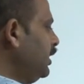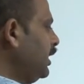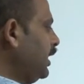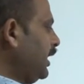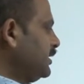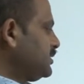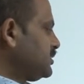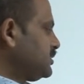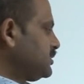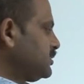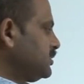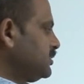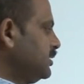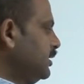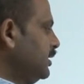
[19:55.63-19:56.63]

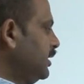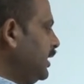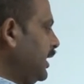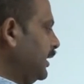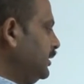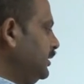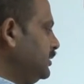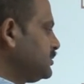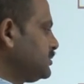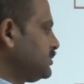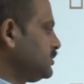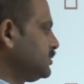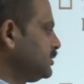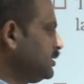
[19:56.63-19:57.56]
as like this.